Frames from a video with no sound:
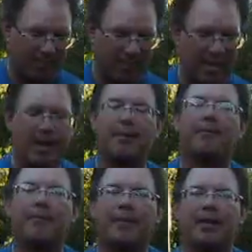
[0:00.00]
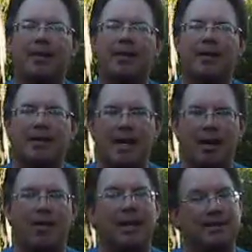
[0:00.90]
Okay.
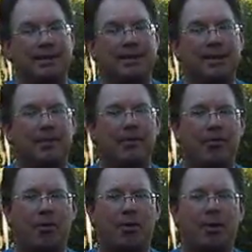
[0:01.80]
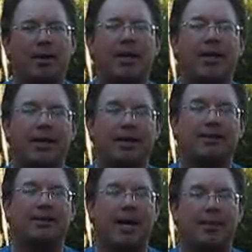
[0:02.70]
Now, as I said before, it
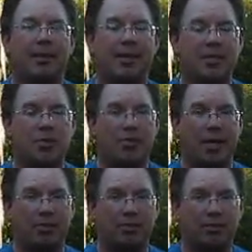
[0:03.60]
is a combination round.